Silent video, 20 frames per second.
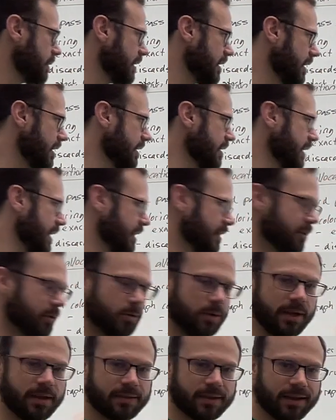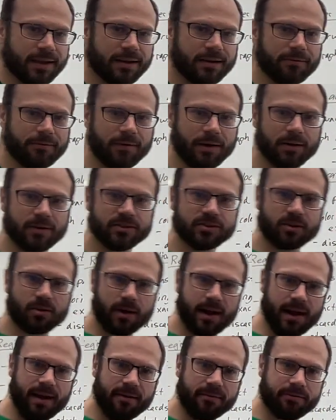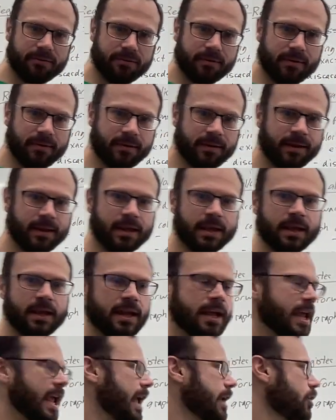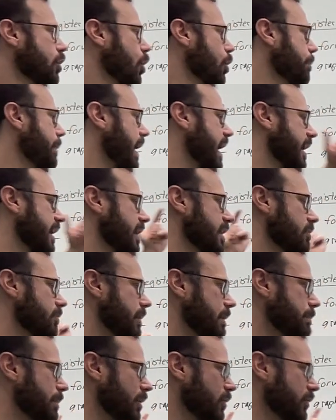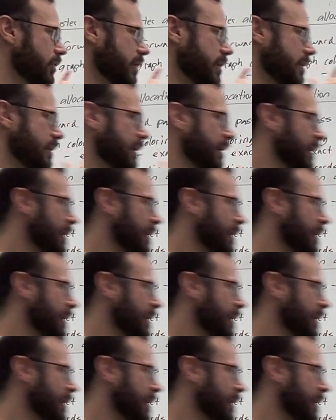we did, including the interference graph, and go back and rebuild it,